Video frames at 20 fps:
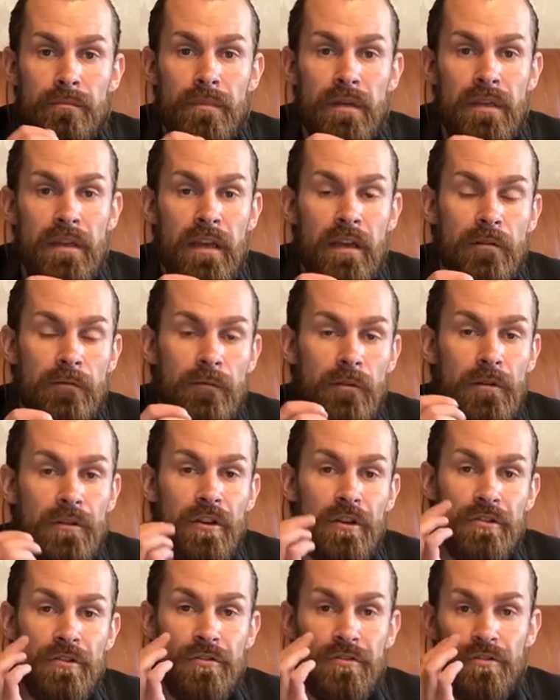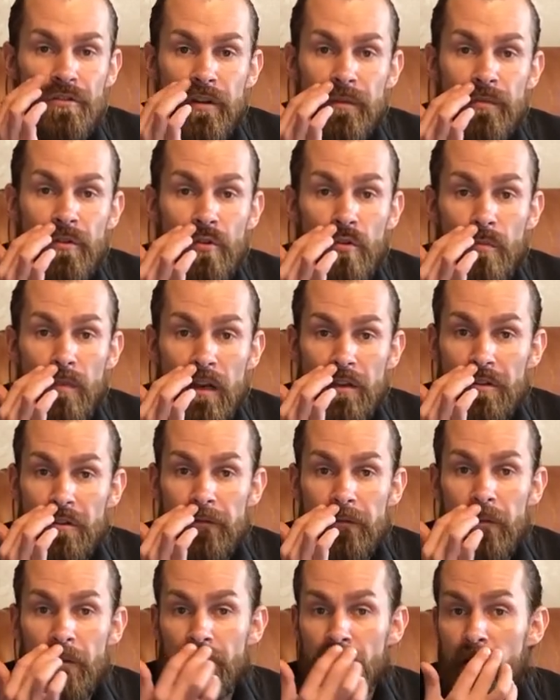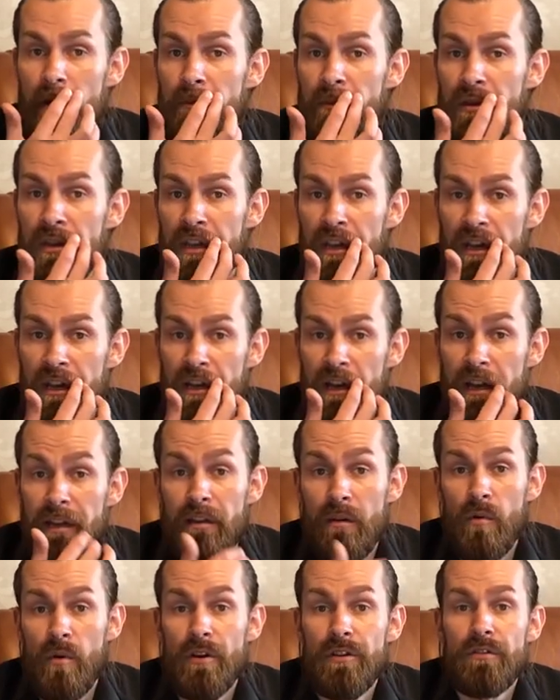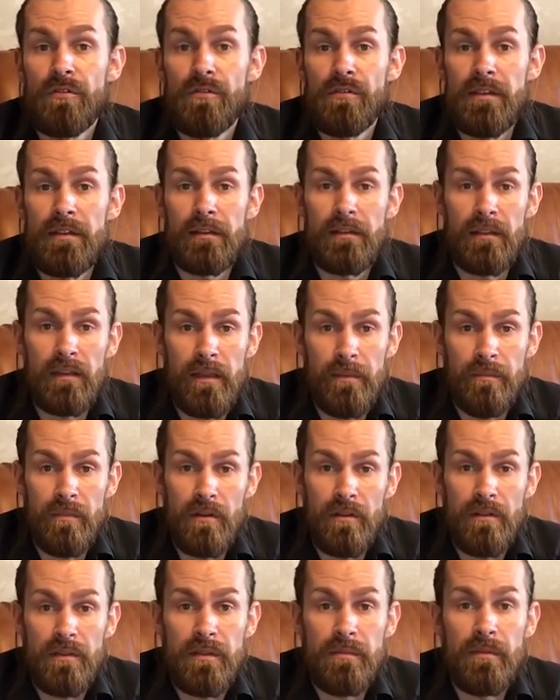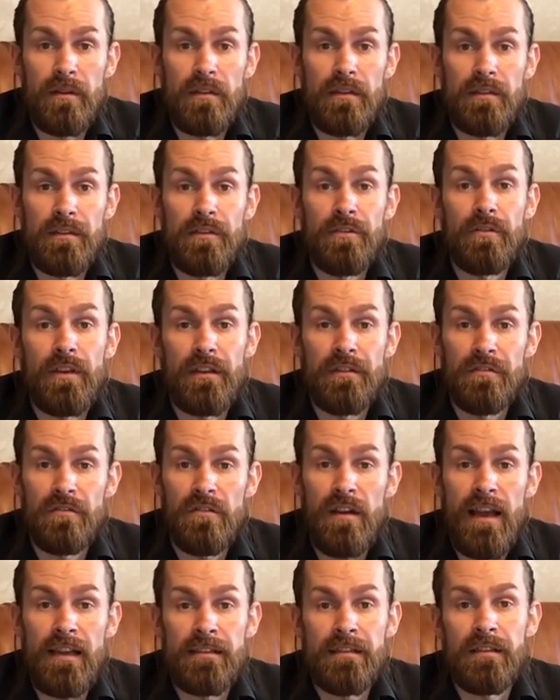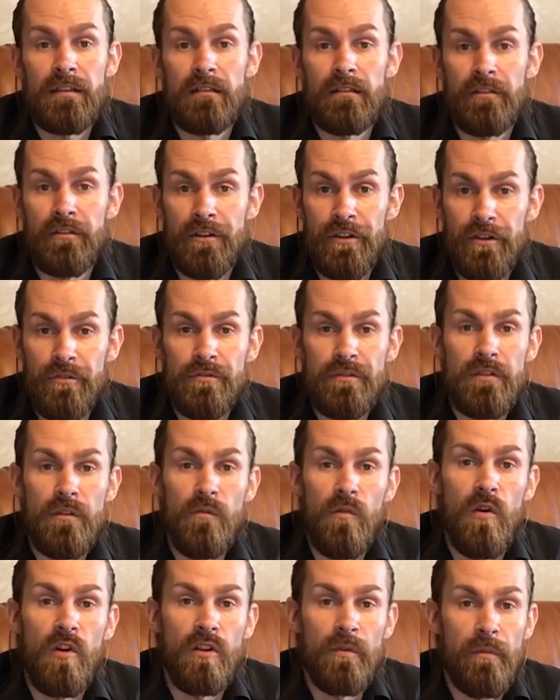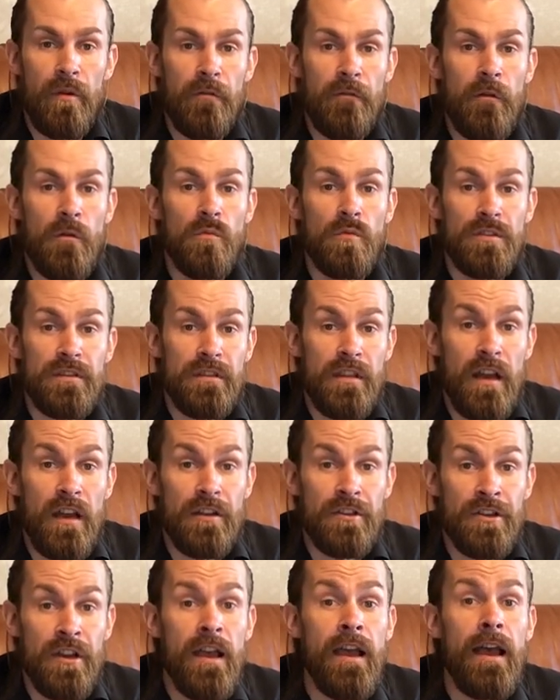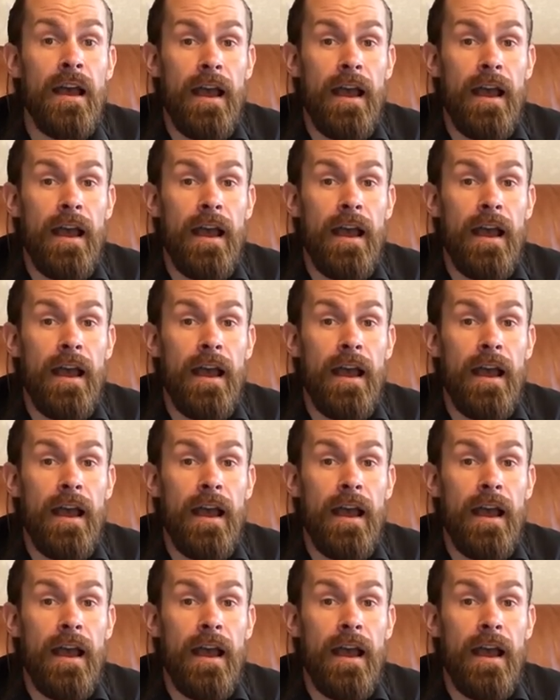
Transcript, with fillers: Be careful not to trim too much of your top hair and avoid using clippers, because you can drastically reduce the volume of your mustache